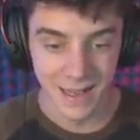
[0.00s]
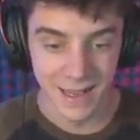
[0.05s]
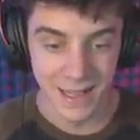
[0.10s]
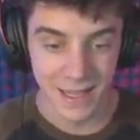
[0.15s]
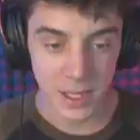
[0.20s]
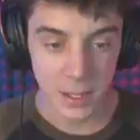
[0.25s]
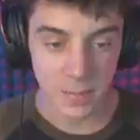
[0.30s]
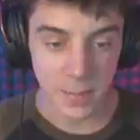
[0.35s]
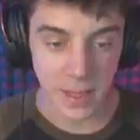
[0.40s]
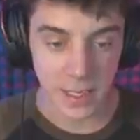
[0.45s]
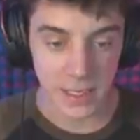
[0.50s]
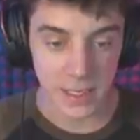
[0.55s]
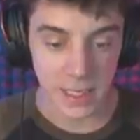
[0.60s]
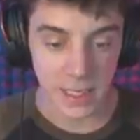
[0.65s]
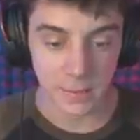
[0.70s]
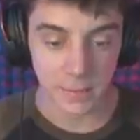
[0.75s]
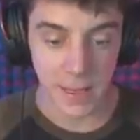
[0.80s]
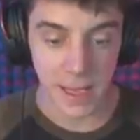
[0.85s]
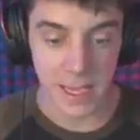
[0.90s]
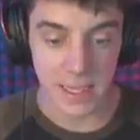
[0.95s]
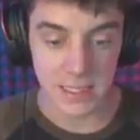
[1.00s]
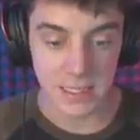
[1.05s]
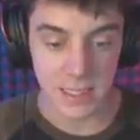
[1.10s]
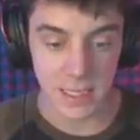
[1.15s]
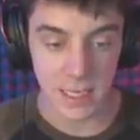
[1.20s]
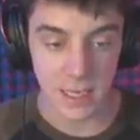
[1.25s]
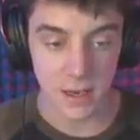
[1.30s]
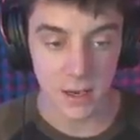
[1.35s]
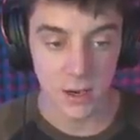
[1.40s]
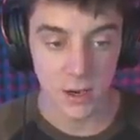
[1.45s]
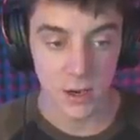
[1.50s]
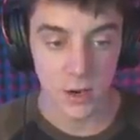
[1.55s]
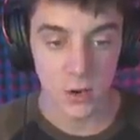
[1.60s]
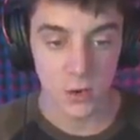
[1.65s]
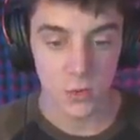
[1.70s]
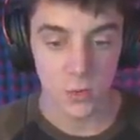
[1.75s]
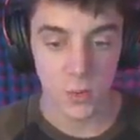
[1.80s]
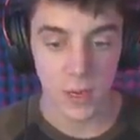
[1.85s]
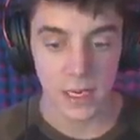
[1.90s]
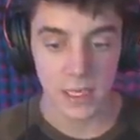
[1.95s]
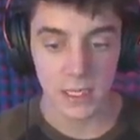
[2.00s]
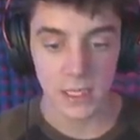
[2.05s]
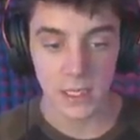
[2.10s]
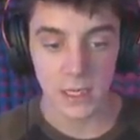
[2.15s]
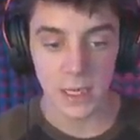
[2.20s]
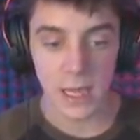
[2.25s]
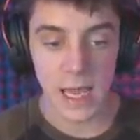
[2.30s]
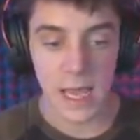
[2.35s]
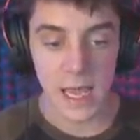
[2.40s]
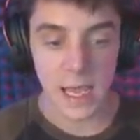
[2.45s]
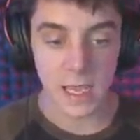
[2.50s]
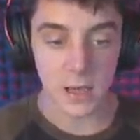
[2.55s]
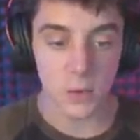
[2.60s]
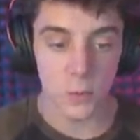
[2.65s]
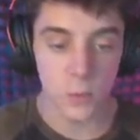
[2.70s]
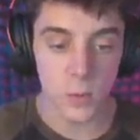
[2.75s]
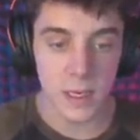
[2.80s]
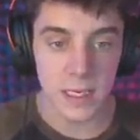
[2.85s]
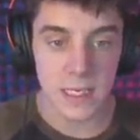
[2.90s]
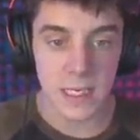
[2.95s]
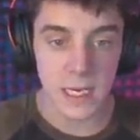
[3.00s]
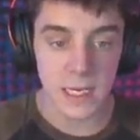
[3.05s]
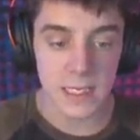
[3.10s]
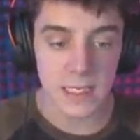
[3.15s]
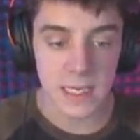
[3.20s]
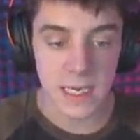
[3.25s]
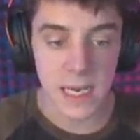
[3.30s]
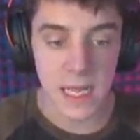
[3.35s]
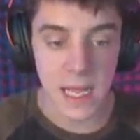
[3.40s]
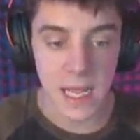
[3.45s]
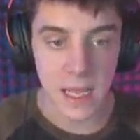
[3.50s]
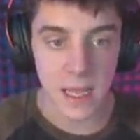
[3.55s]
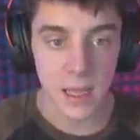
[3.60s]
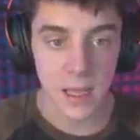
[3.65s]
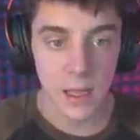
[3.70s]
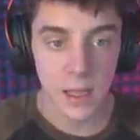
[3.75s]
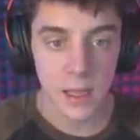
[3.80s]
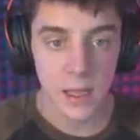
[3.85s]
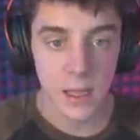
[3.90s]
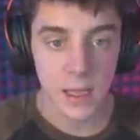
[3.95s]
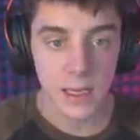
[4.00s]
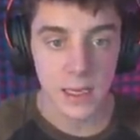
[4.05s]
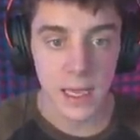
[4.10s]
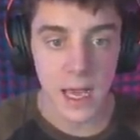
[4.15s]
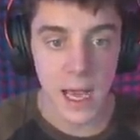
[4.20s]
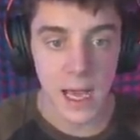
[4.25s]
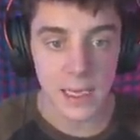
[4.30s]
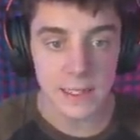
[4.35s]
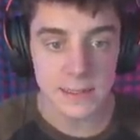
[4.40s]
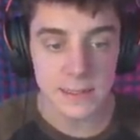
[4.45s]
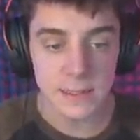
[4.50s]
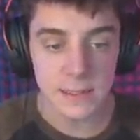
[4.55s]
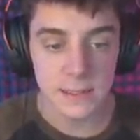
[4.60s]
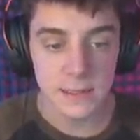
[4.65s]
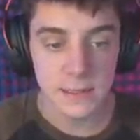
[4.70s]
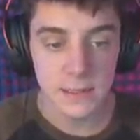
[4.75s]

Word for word: The picnic basket. Rake in the lake. We done did it. Guys,